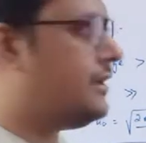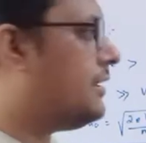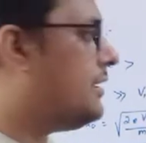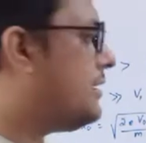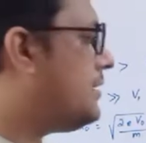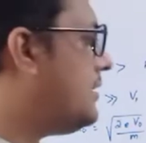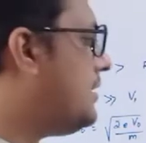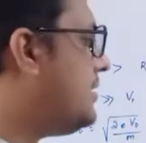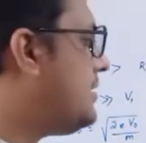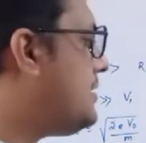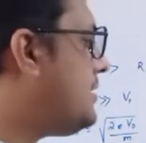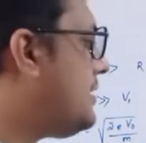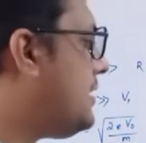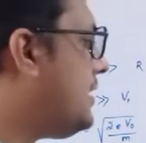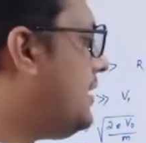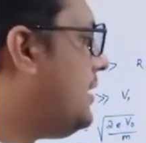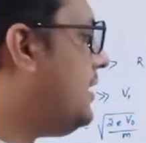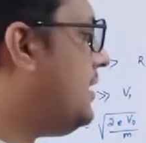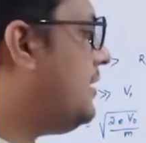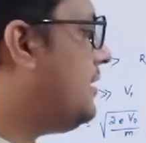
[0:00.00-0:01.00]
This
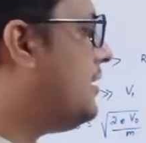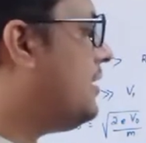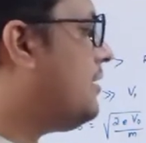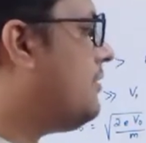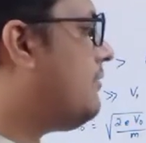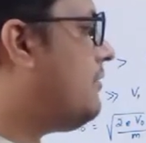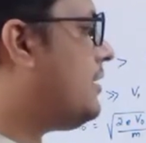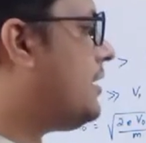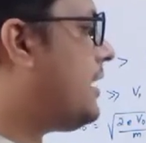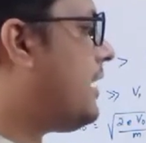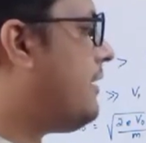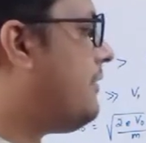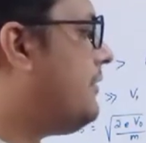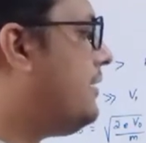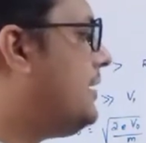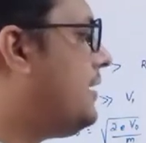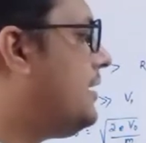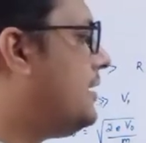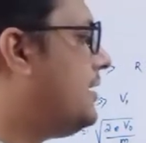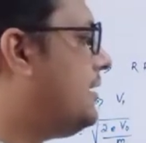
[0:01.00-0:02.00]
T what I have
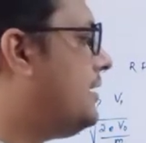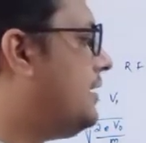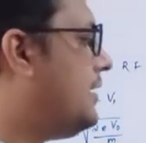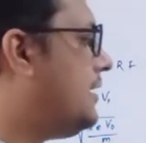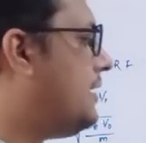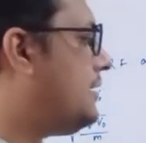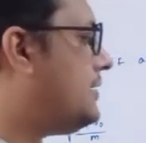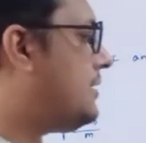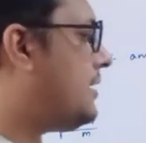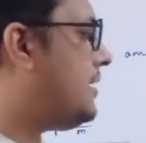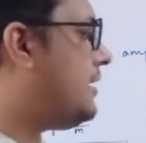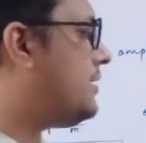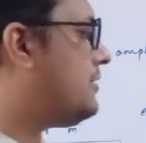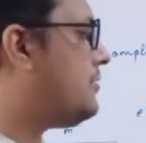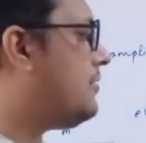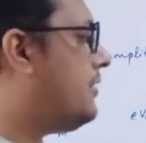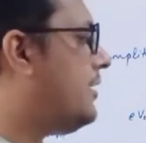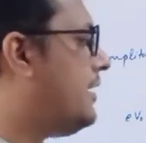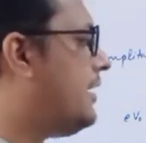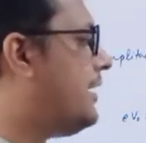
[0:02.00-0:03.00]
written, it is a
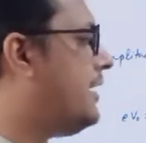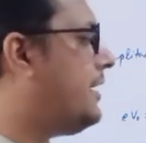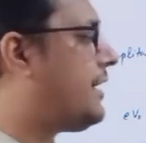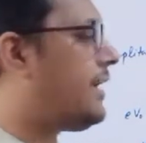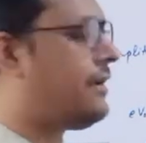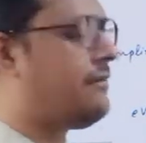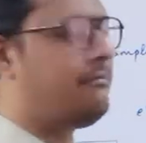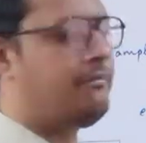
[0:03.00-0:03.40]
resonating time